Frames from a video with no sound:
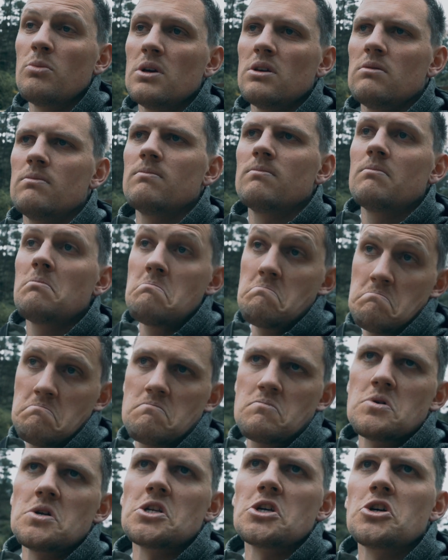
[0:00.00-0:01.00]
be
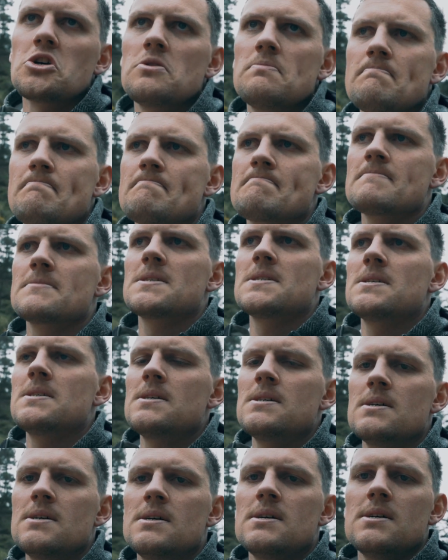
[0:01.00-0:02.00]
really good.
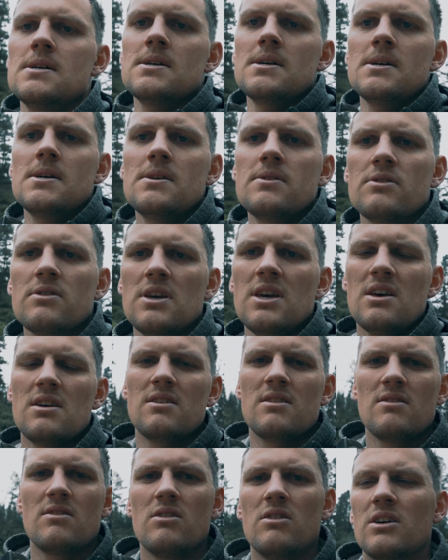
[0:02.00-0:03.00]
So yeah,
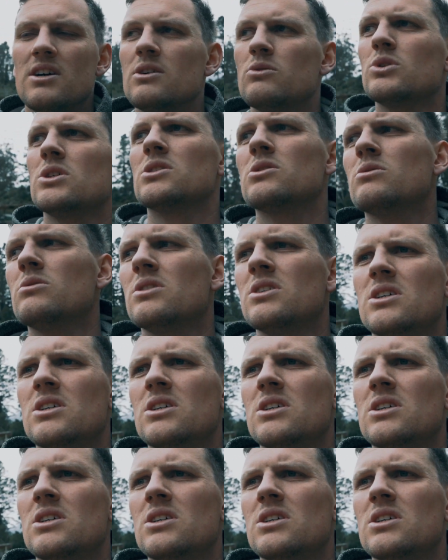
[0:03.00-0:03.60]
I will